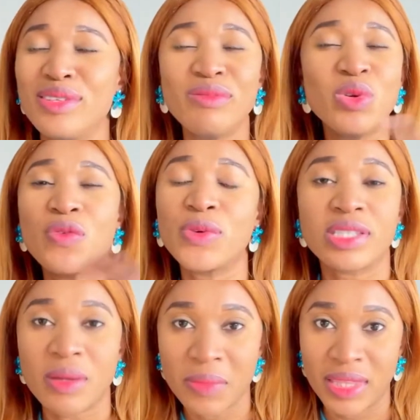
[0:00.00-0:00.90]
Look for
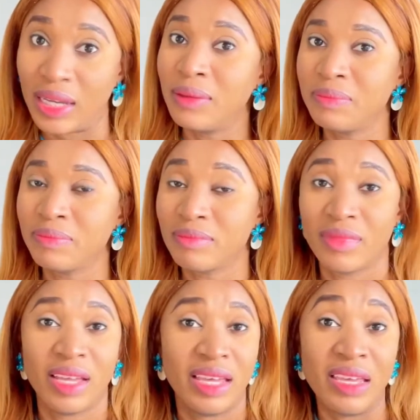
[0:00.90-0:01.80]
something.
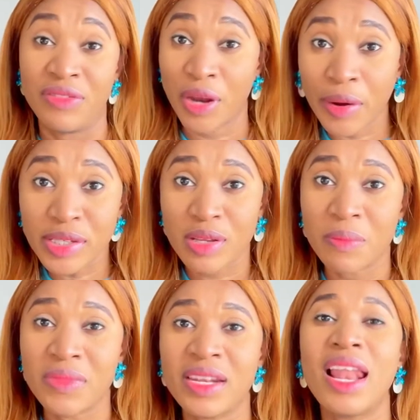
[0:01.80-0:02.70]
If there is
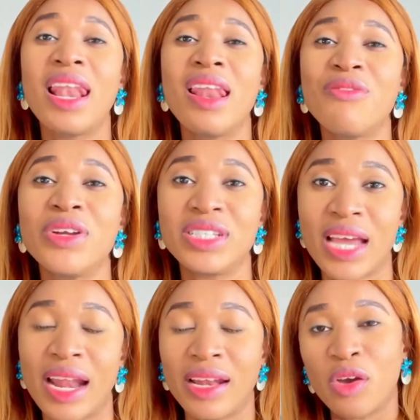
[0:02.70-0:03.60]
something, leverage
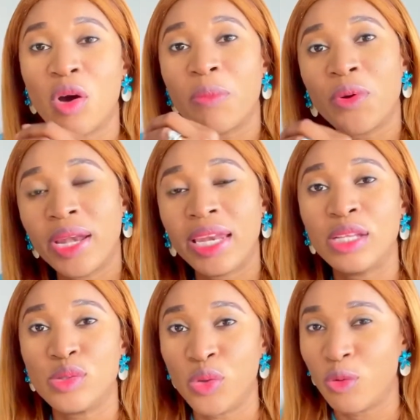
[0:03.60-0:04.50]
that and incorporate it
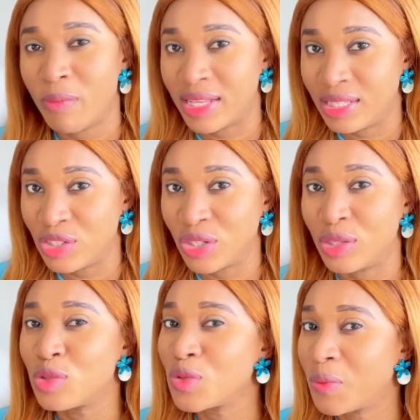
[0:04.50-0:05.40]
into your
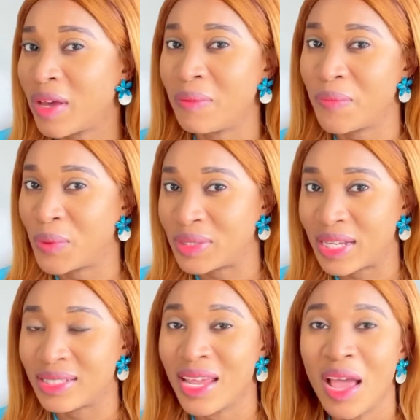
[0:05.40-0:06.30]
messaging. Super
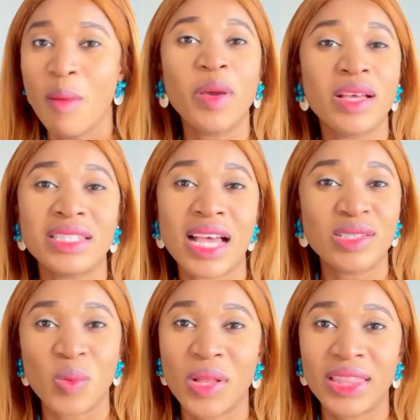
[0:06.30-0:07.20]
important, because that's
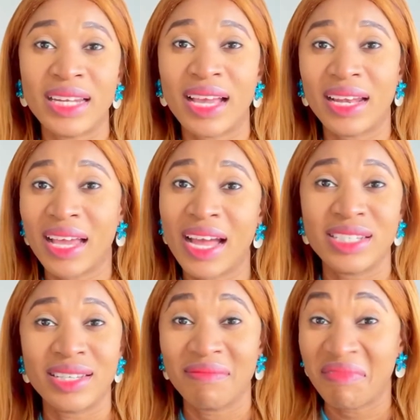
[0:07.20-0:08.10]
the one thing that can catch
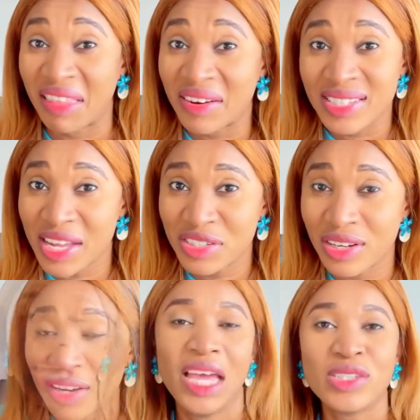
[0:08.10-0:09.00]
their
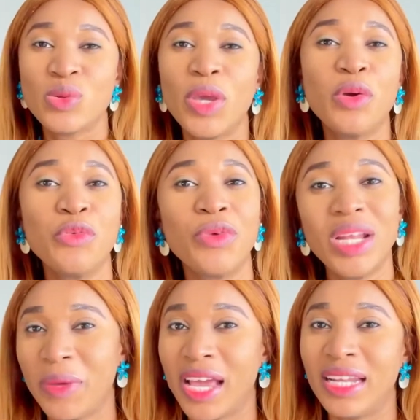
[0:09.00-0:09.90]
attention. So it could really
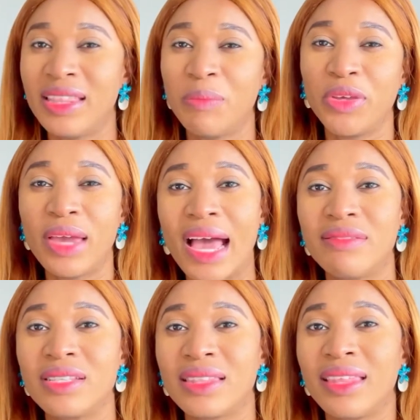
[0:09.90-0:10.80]
be anything, but you
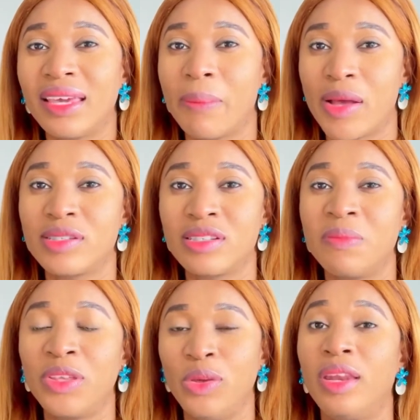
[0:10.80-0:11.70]
have to think about
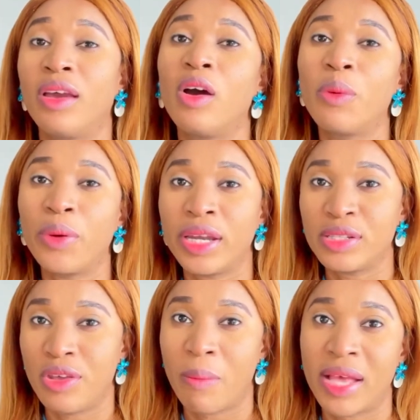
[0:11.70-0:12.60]
something you can incorporate
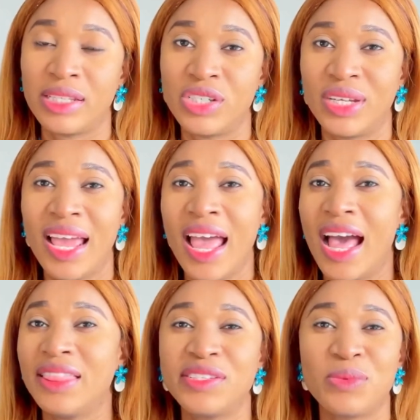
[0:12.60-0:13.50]
into your messaging.
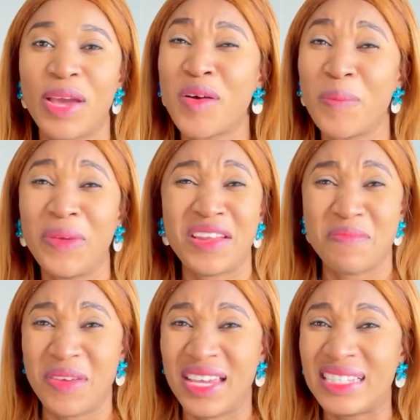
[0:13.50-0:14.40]
And this is why copy and
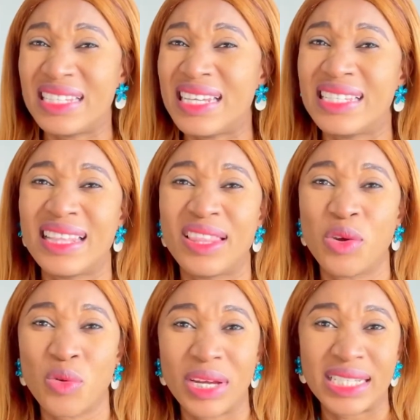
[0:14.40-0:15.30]
paste isn't the
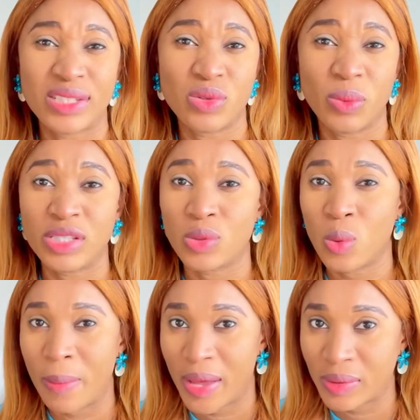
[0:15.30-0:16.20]
greatest way to go
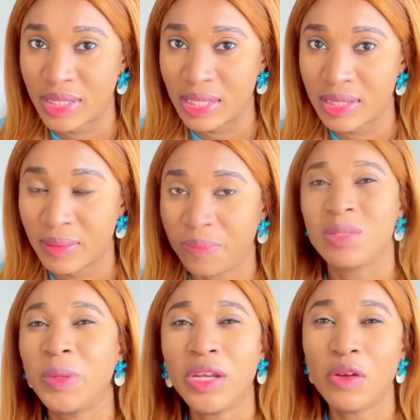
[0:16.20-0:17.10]
about it.
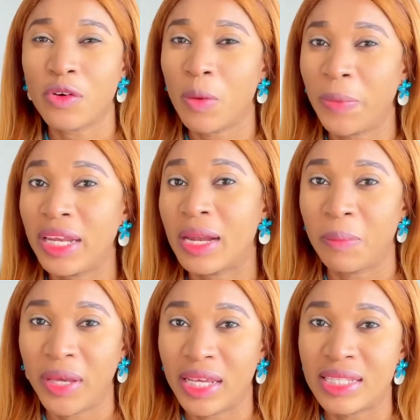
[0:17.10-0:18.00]
Speaking of copying and
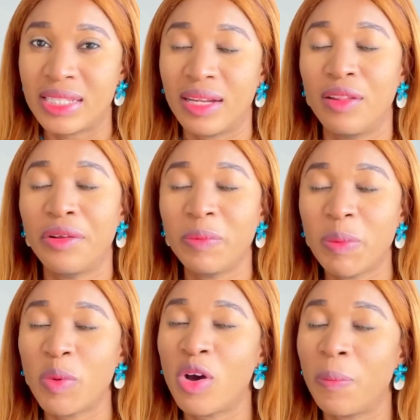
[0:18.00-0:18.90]
pasting, a lot of
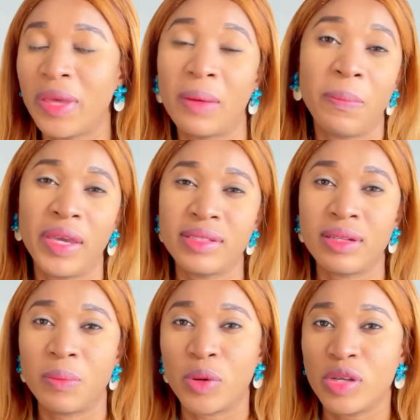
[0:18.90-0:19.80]
people copy and paste to
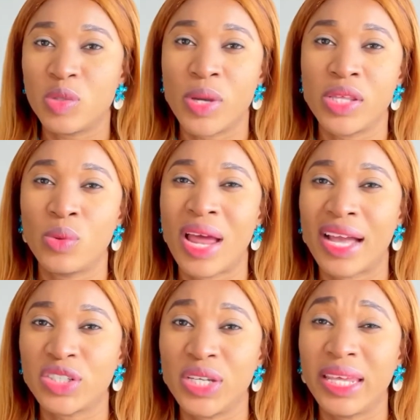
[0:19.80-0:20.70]
the points where they don't
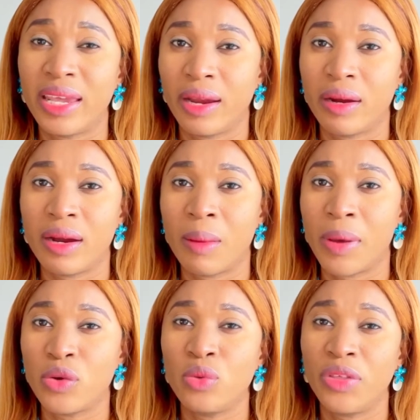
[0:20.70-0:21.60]
actually care
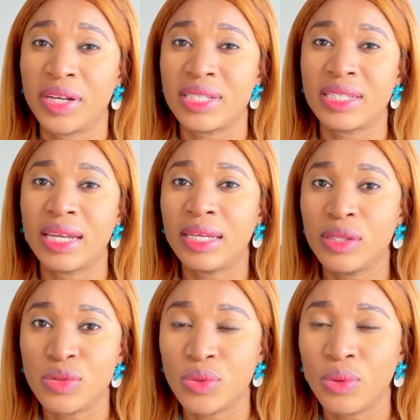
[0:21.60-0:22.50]
about who they're
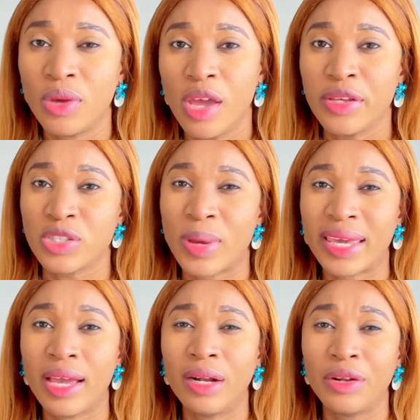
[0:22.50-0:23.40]
sending to. So I
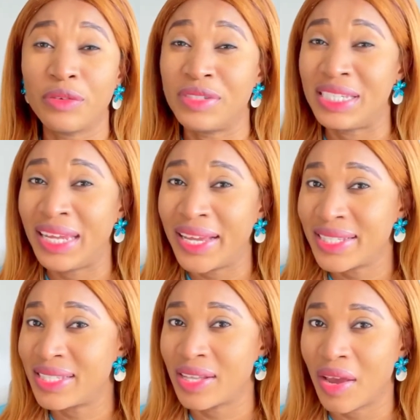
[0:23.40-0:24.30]
get a lot of dear
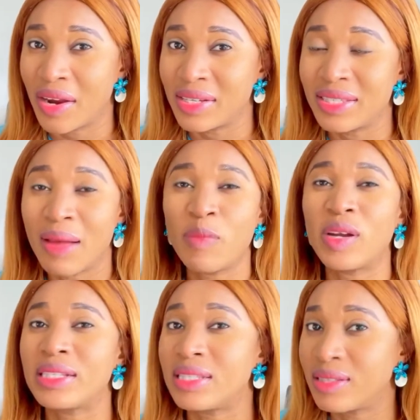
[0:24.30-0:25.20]
sirs. I'm not
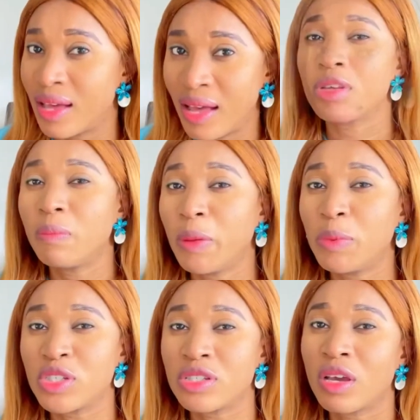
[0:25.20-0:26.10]
a sir. Some people
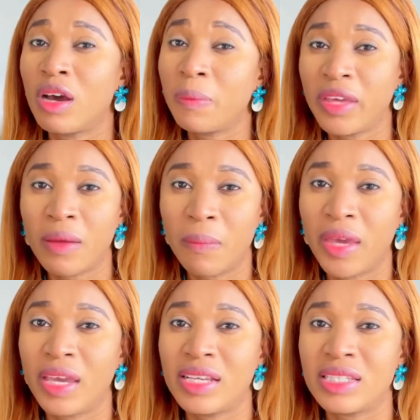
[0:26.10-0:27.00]
just copy and
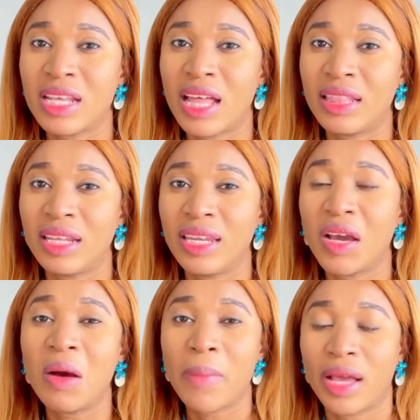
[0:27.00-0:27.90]
paste and then they
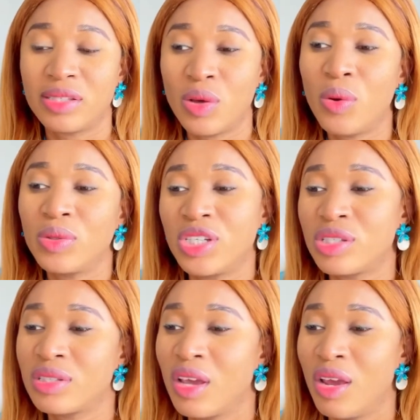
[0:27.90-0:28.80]
come back and say, oh,
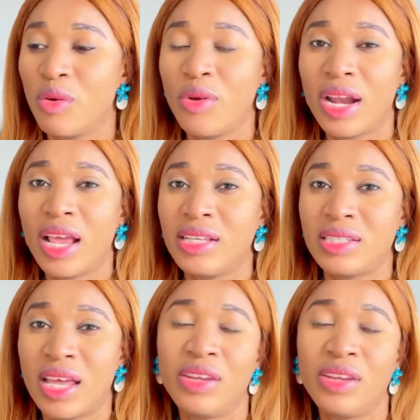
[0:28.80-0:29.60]
just realize that,